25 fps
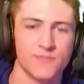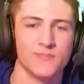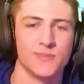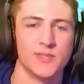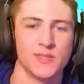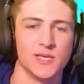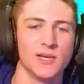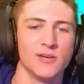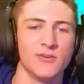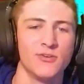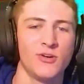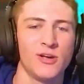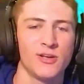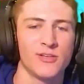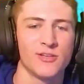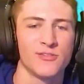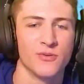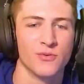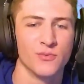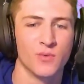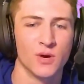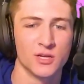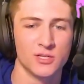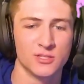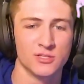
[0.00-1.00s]
thank you guys
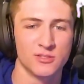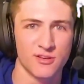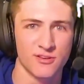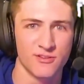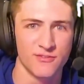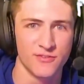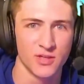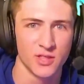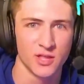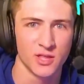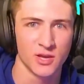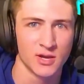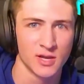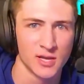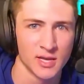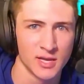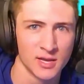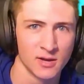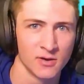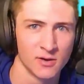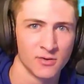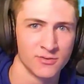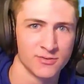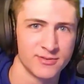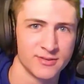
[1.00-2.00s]
for watching this video,
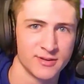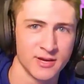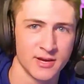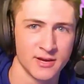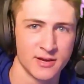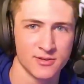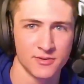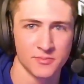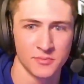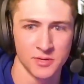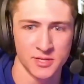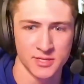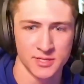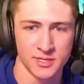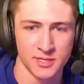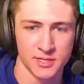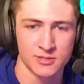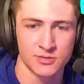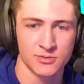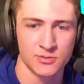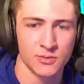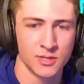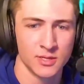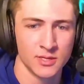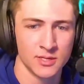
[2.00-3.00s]
and I'll see you guys on my
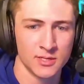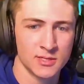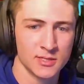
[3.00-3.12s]
next one.